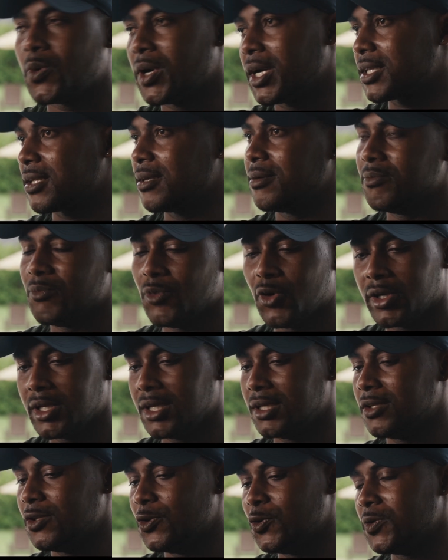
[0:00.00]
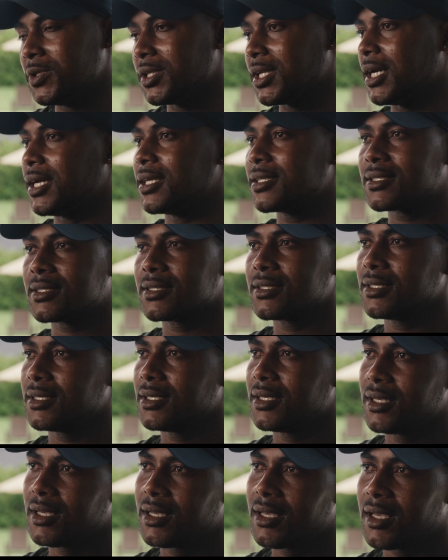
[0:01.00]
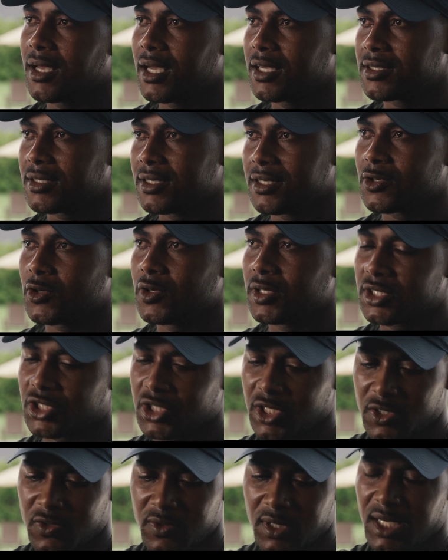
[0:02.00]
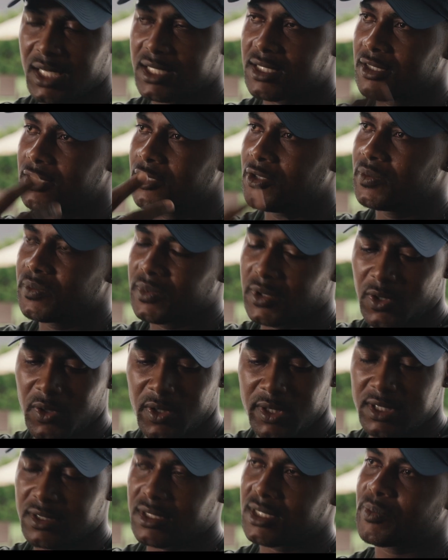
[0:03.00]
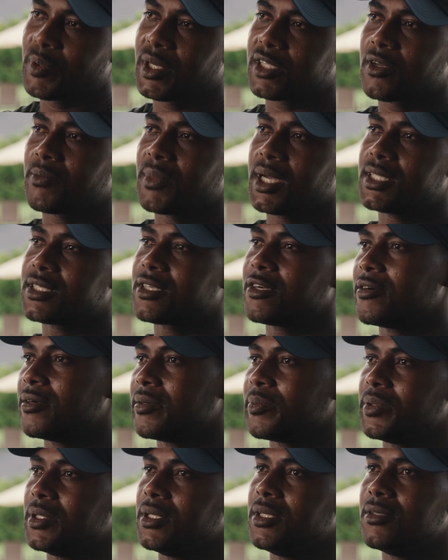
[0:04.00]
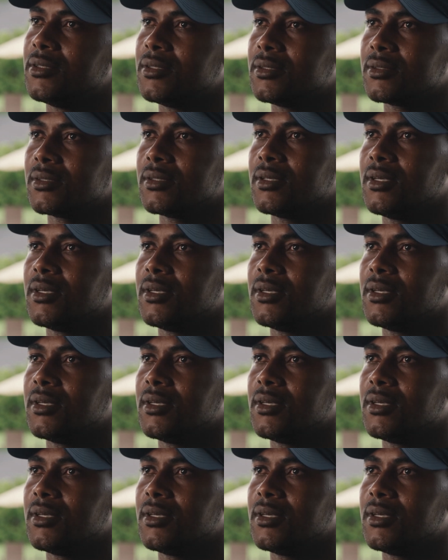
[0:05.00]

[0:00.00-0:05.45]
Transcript: what, morning, noon, night, I still just to catch, you know, all this was part of my therapy, you know.